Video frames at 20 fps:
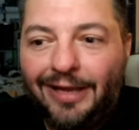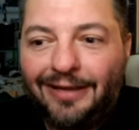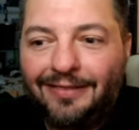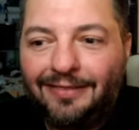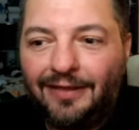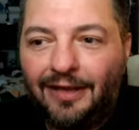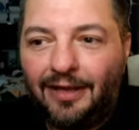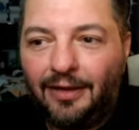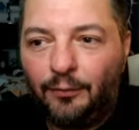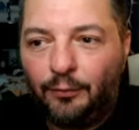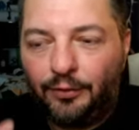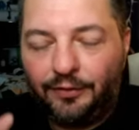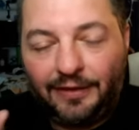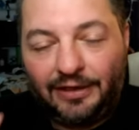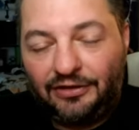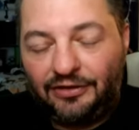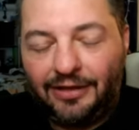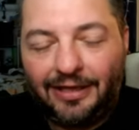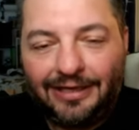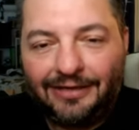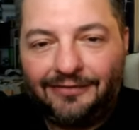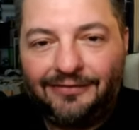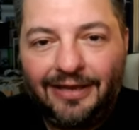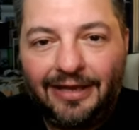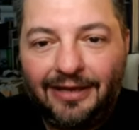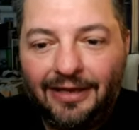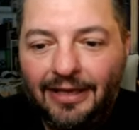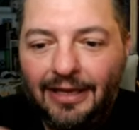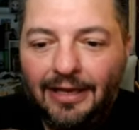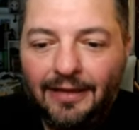at, uh, they like I
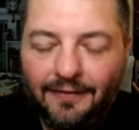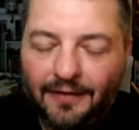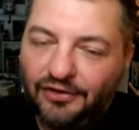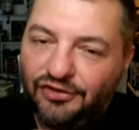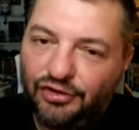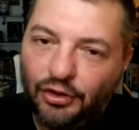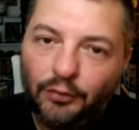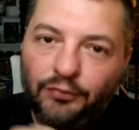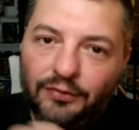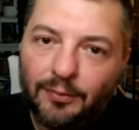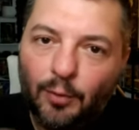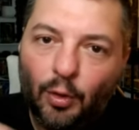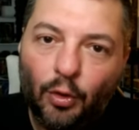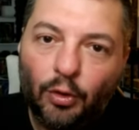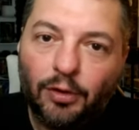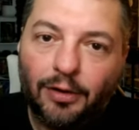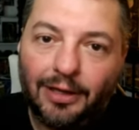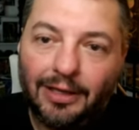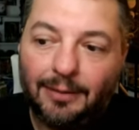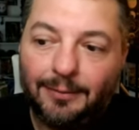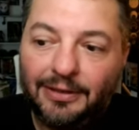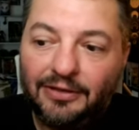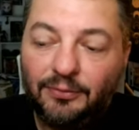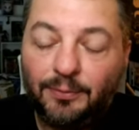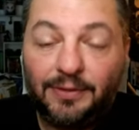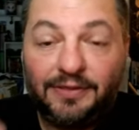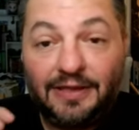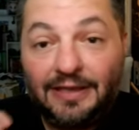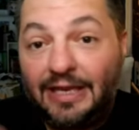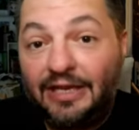said, they show some horror elements,
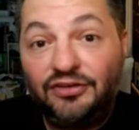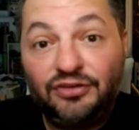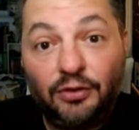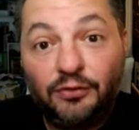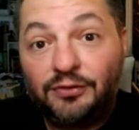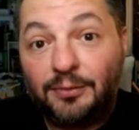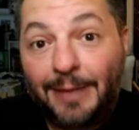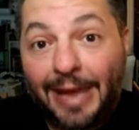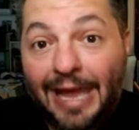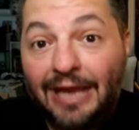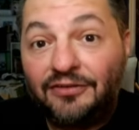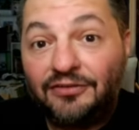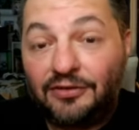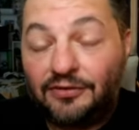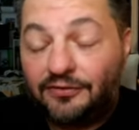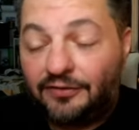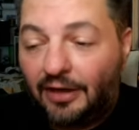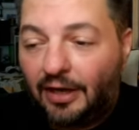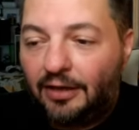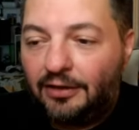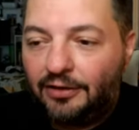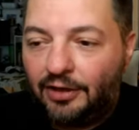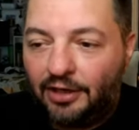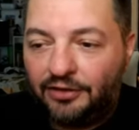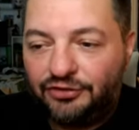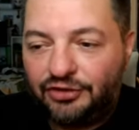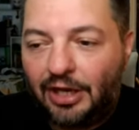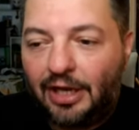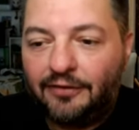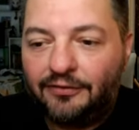but then they show some action so, uh,
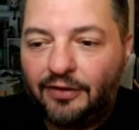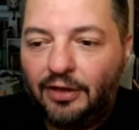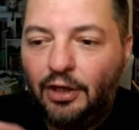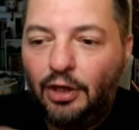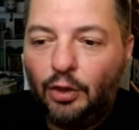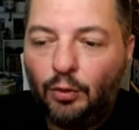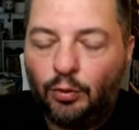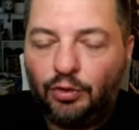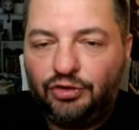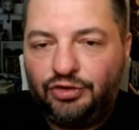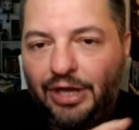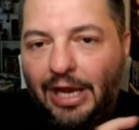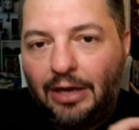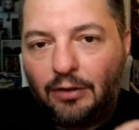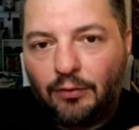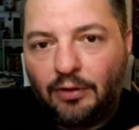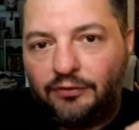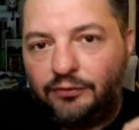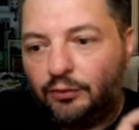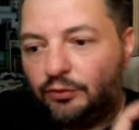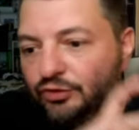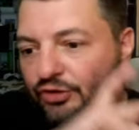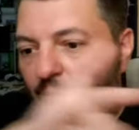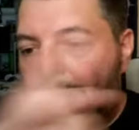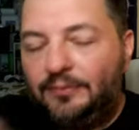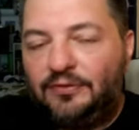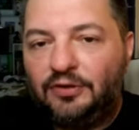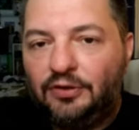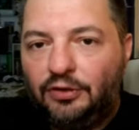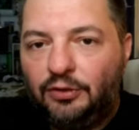shots where Jack Russell
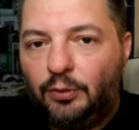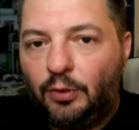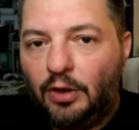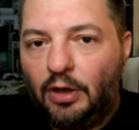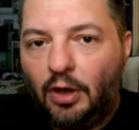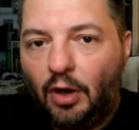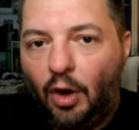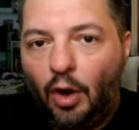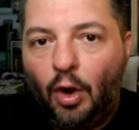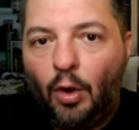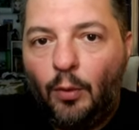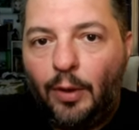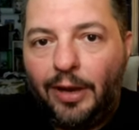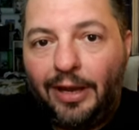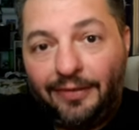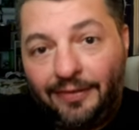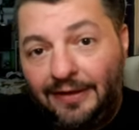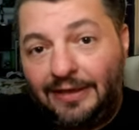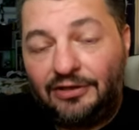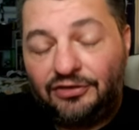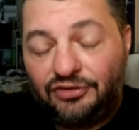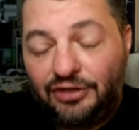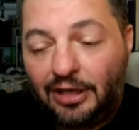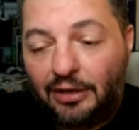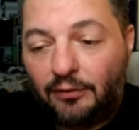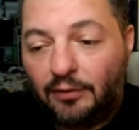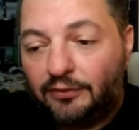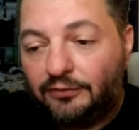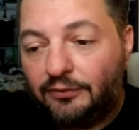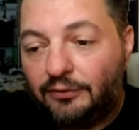jumps into a, a hallway. I think it's Jack
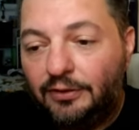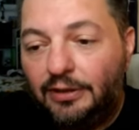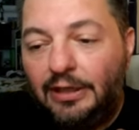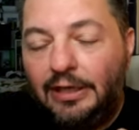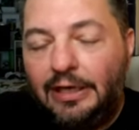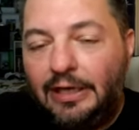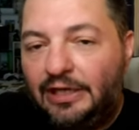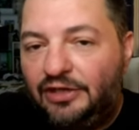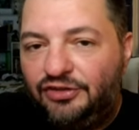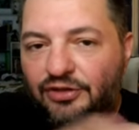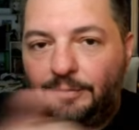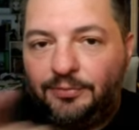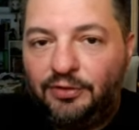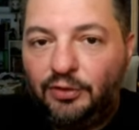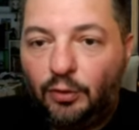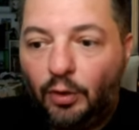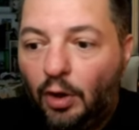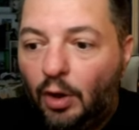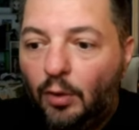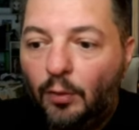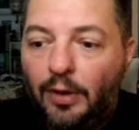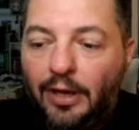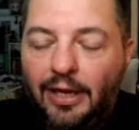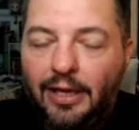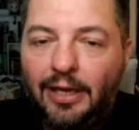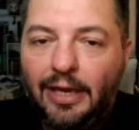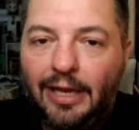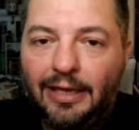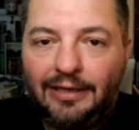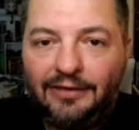Russell. He jumps into a
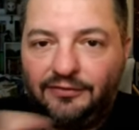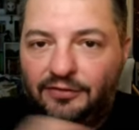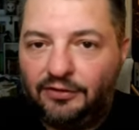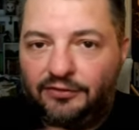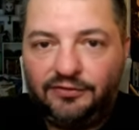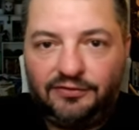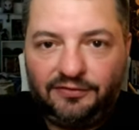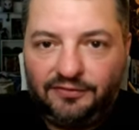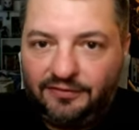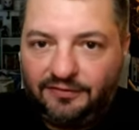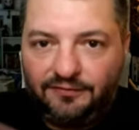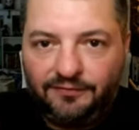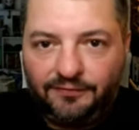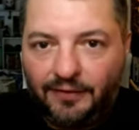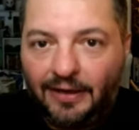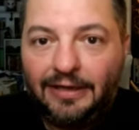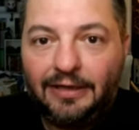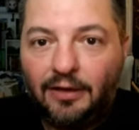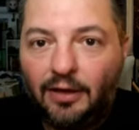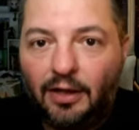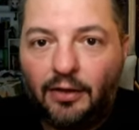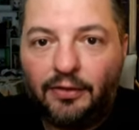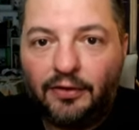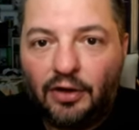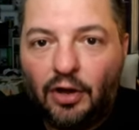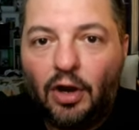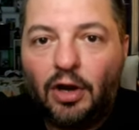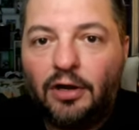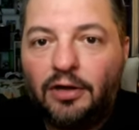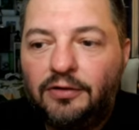hallway and he starts fighting all the
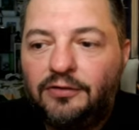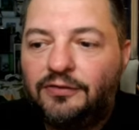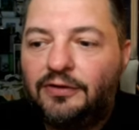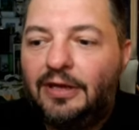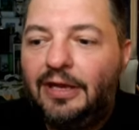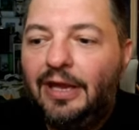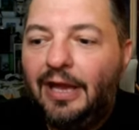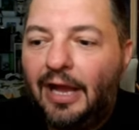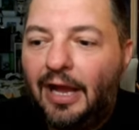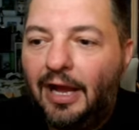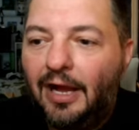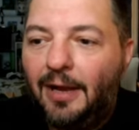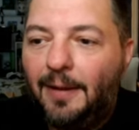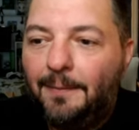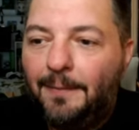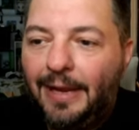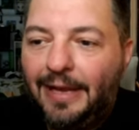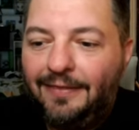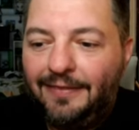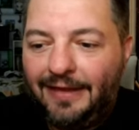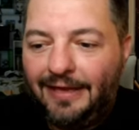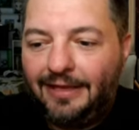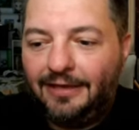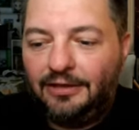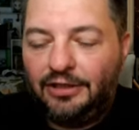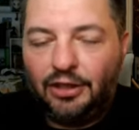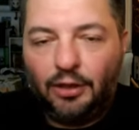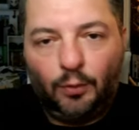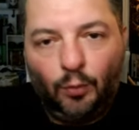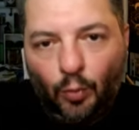guards, um, and then
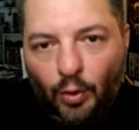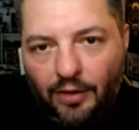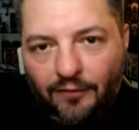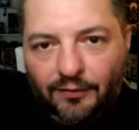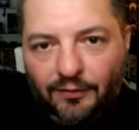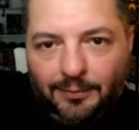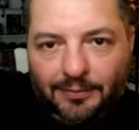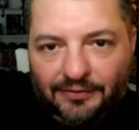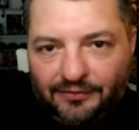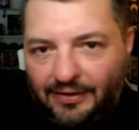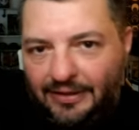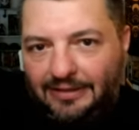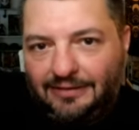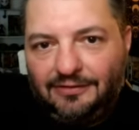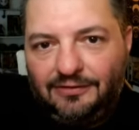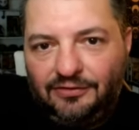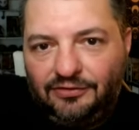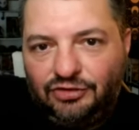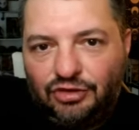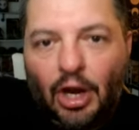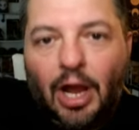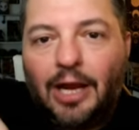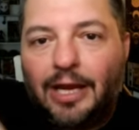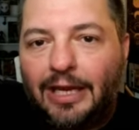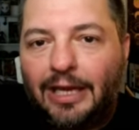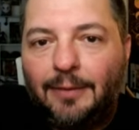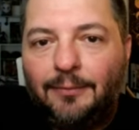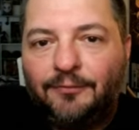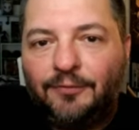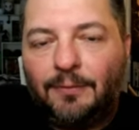you know one of them is like shocking
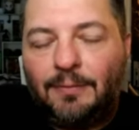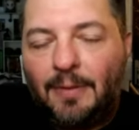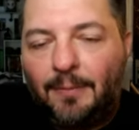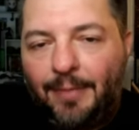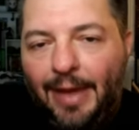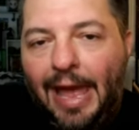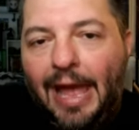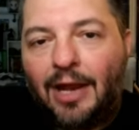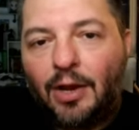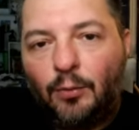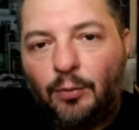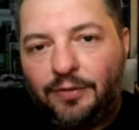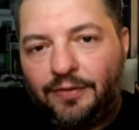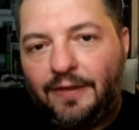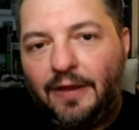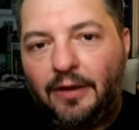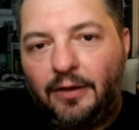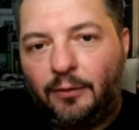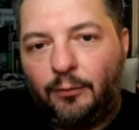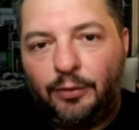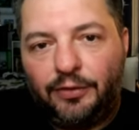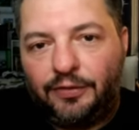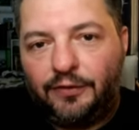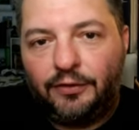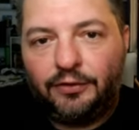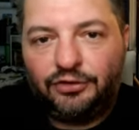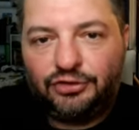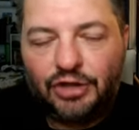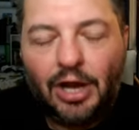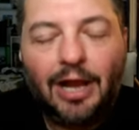them from the back with their with
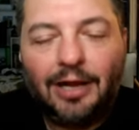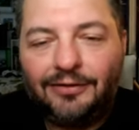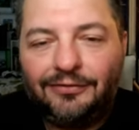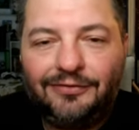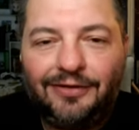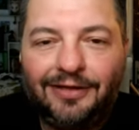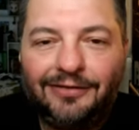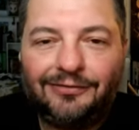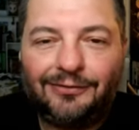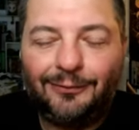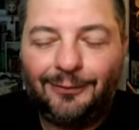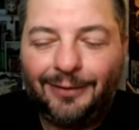their shock sticks or